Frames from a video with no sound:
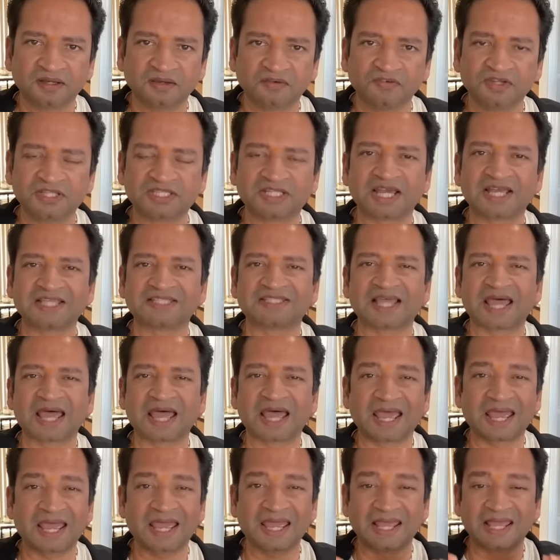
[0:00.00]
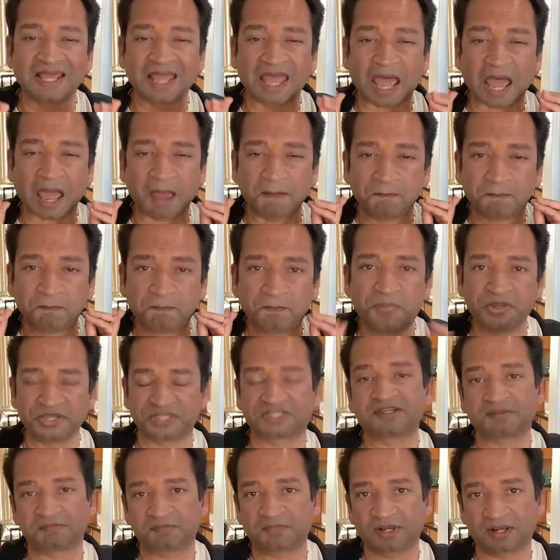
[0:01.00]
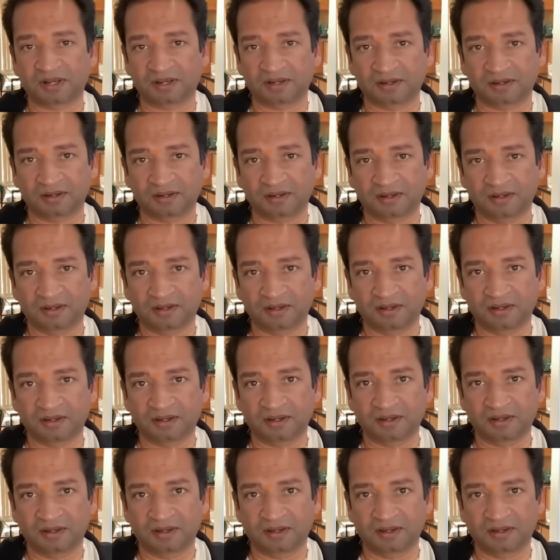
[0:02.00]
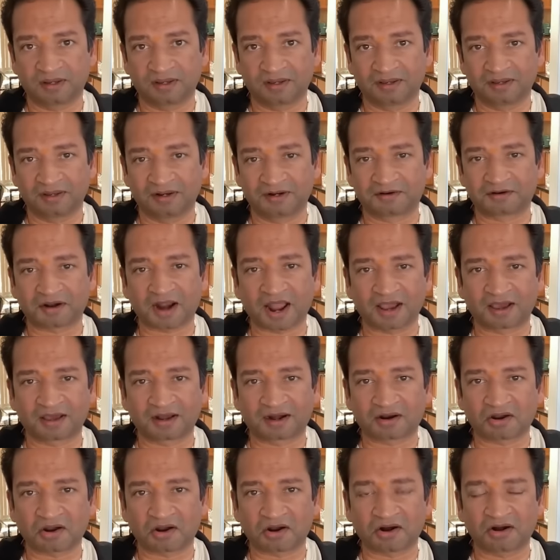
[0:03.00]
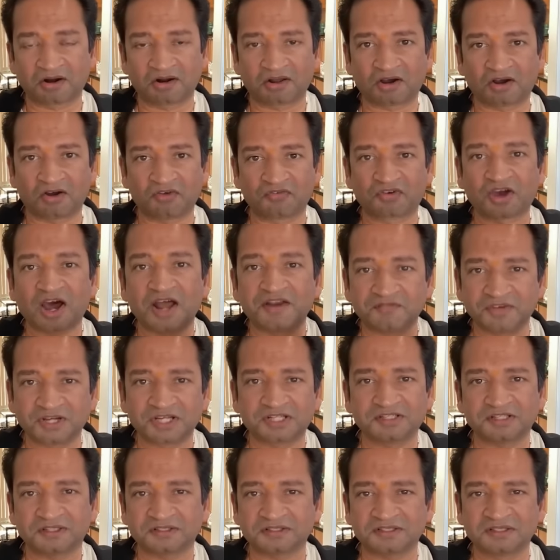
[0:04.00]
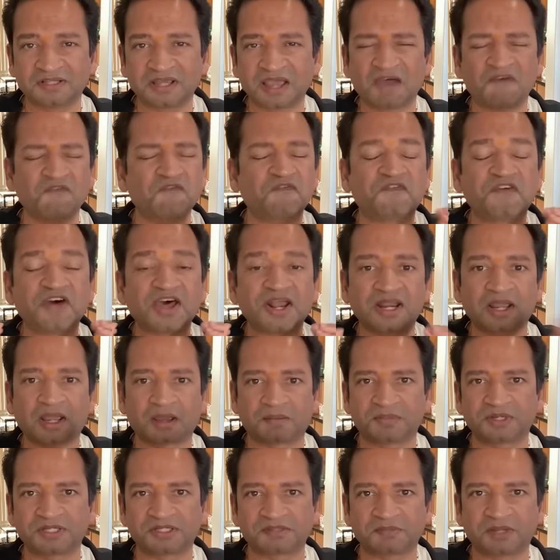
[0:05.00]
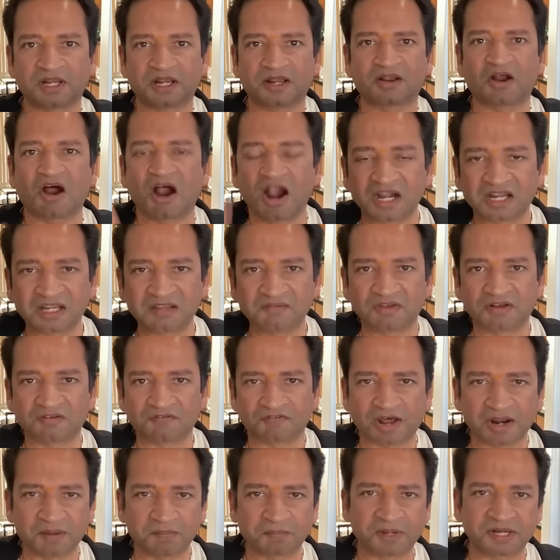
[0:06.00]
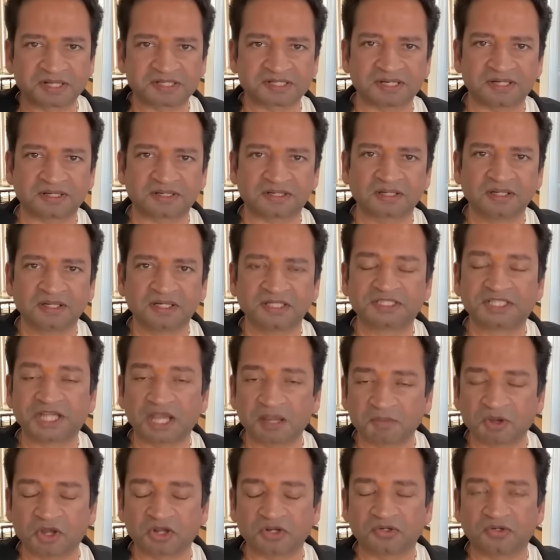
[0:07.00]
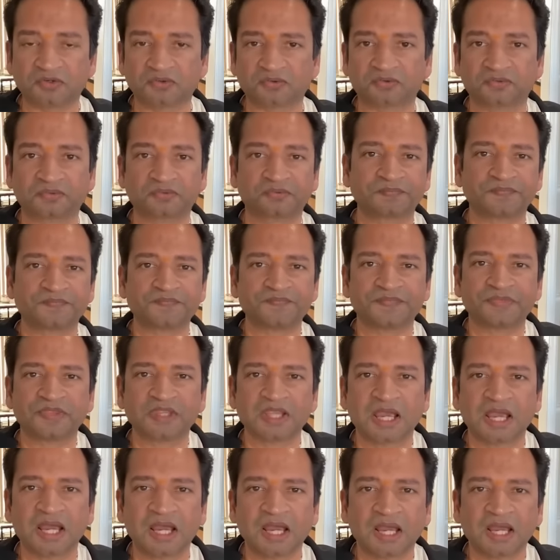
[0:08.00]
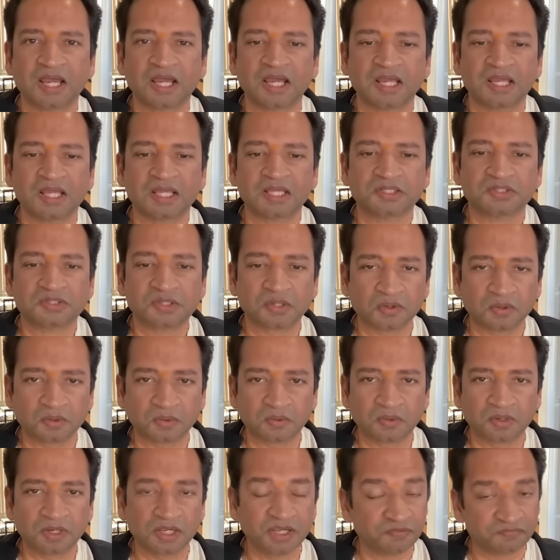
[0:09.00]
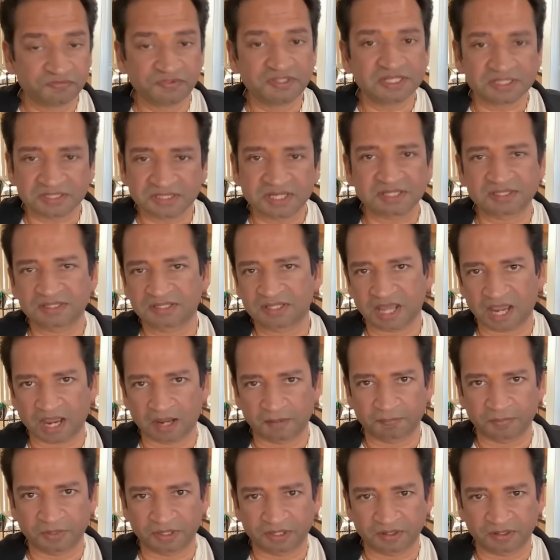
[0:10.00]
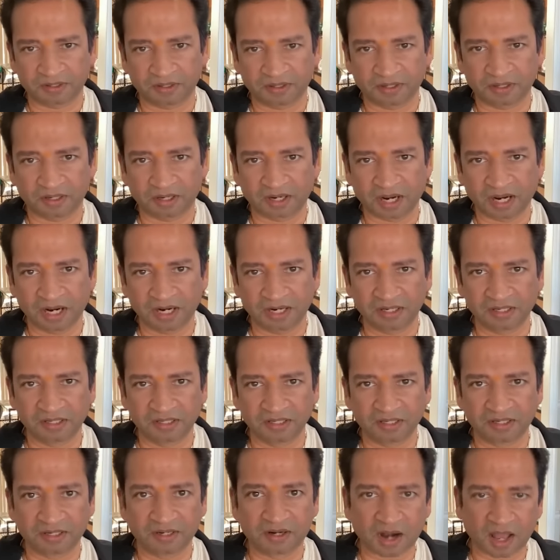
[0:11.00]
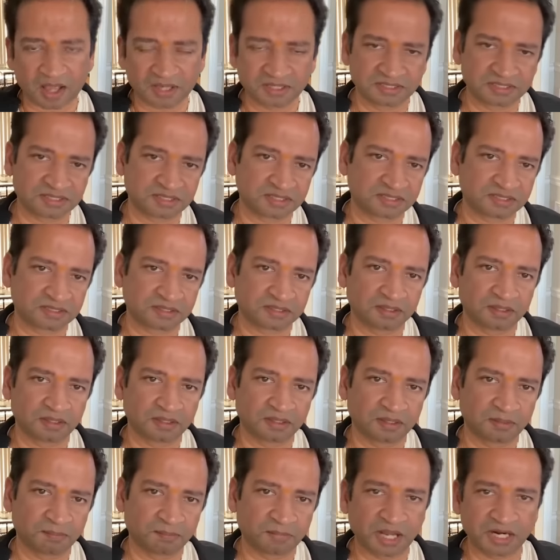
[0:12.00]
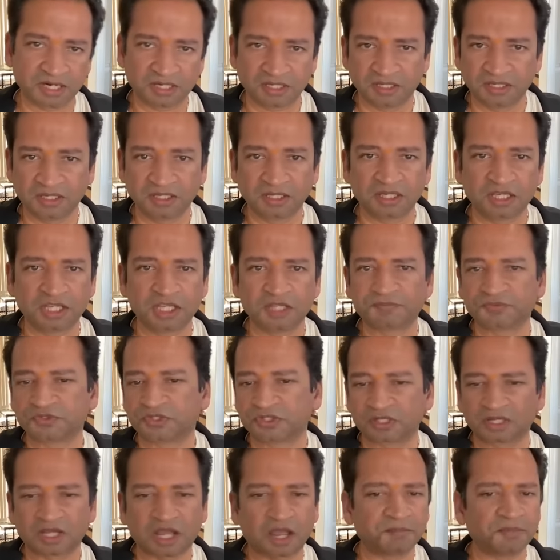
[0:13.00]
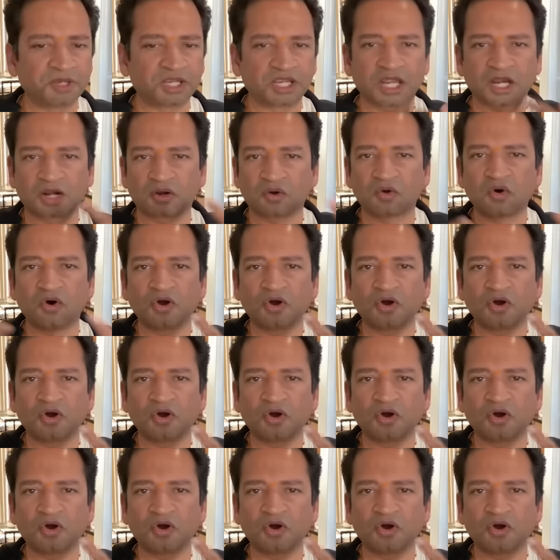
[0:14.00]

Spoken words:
which has a abysmal track record of convictions. Very abysmal, not even 1%. Shame on you. So if this doesn't happen and the drugs money keeps coming and